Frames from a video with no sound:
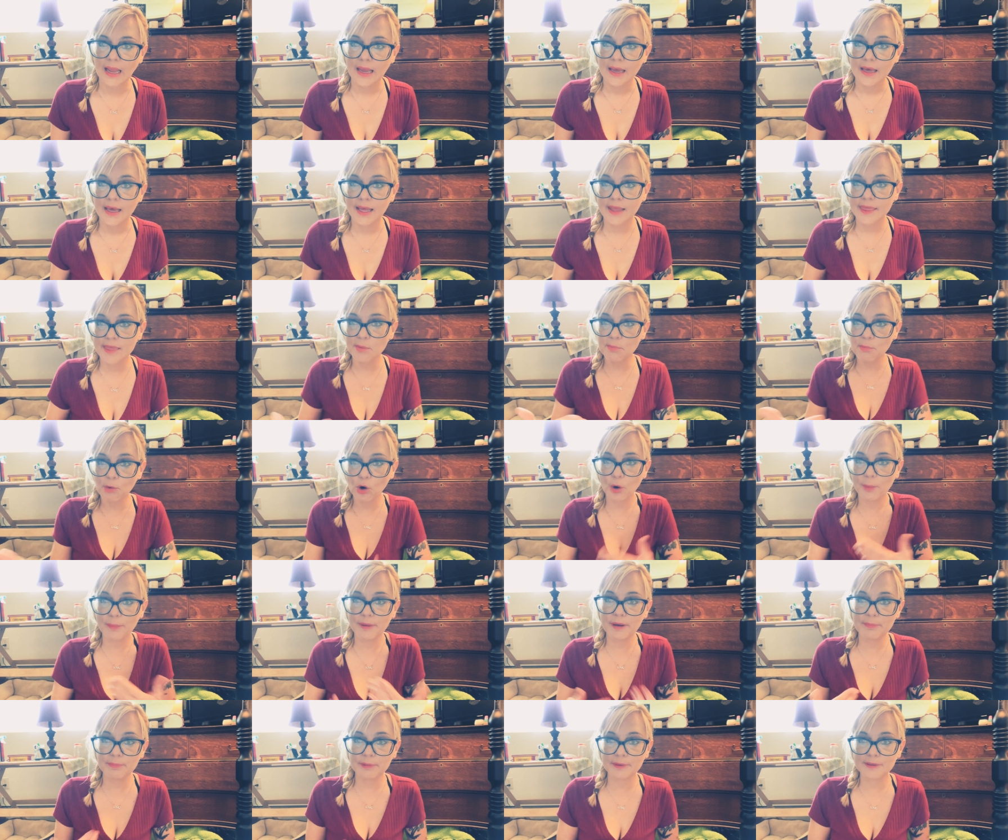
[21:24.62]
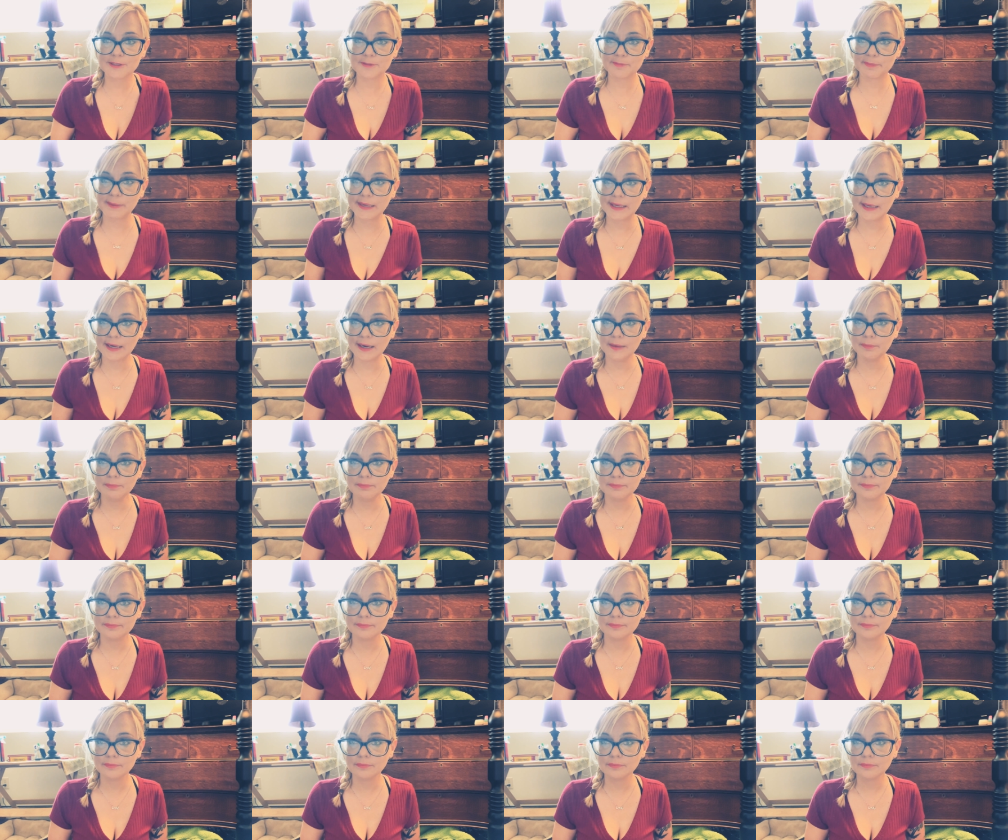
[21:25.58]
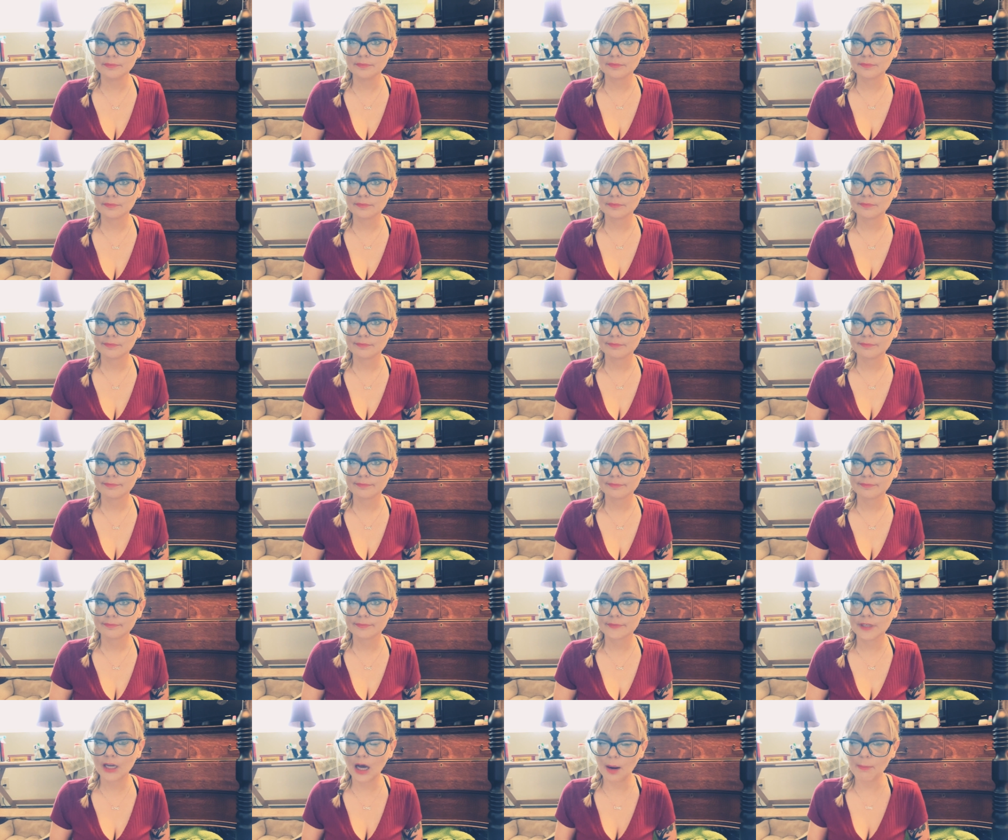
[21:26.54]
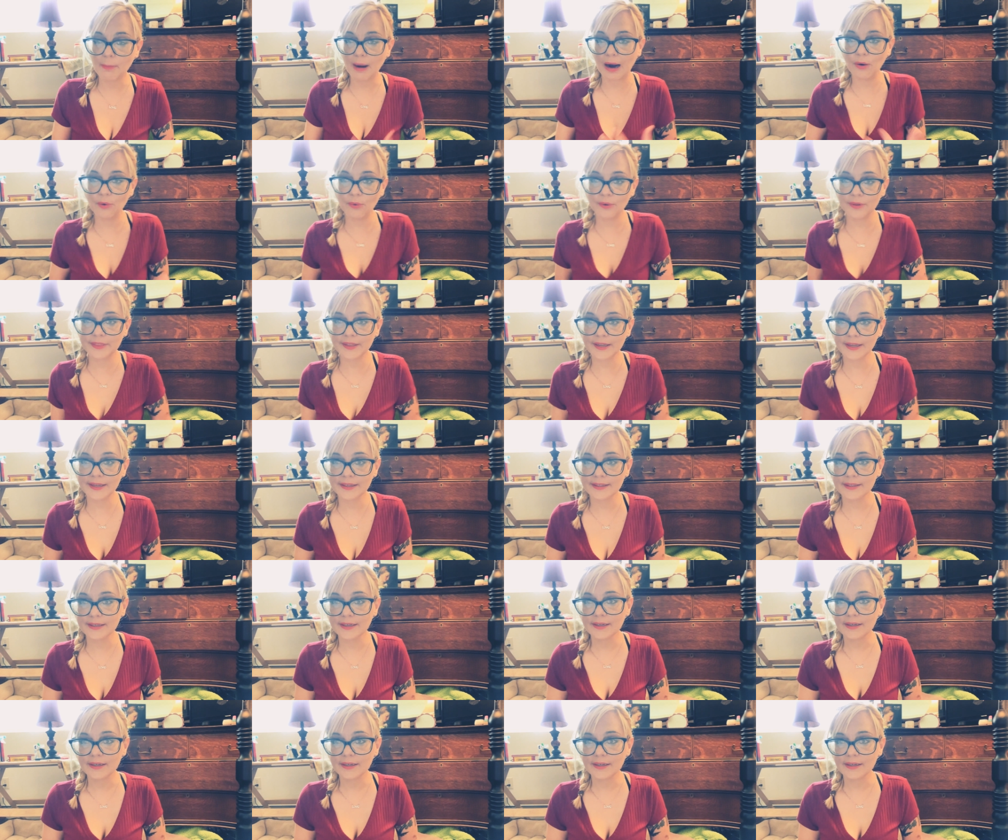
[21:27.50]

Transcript: And the more people speak up, come out with it,